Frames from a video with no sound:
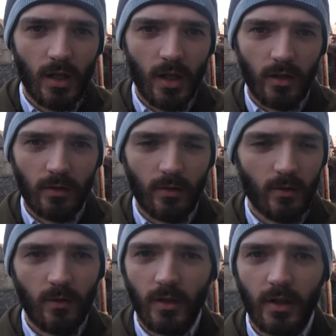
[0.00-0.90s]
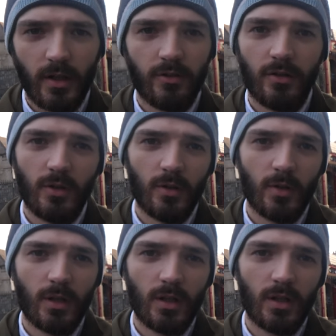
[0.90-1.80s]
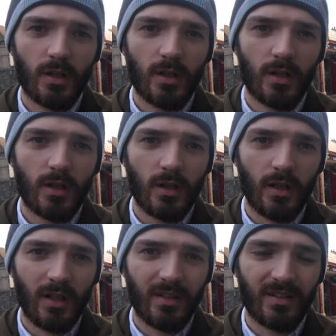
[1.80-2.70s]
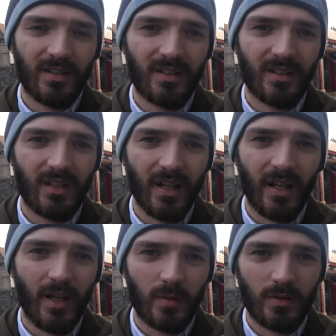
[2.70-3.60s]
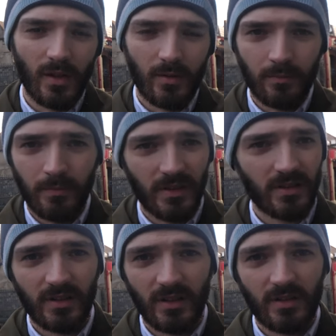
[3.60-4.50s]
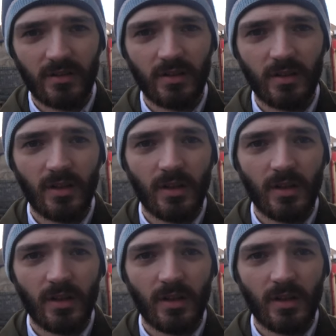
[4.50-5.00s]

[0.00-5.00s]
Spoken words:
And all I can do is get out and build it.